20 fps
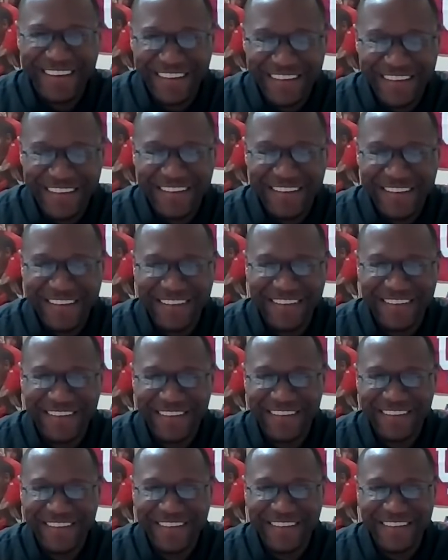
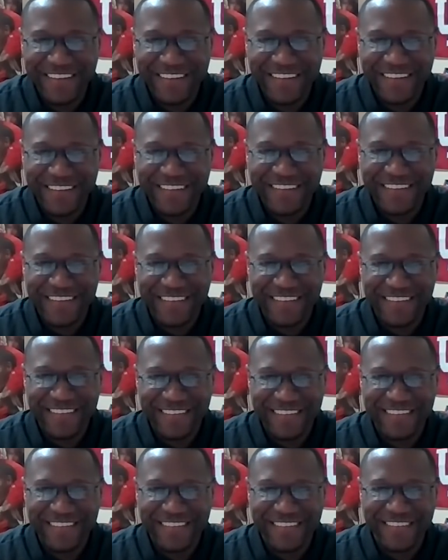
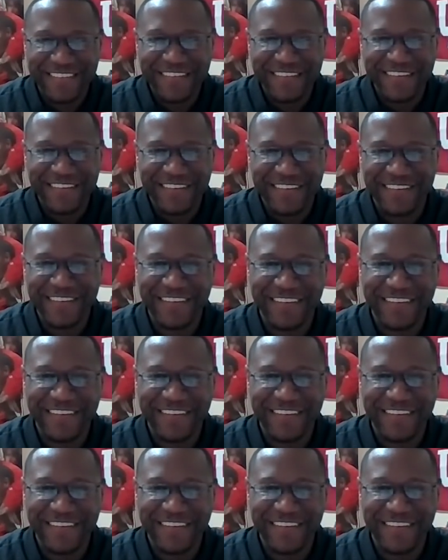[no speech]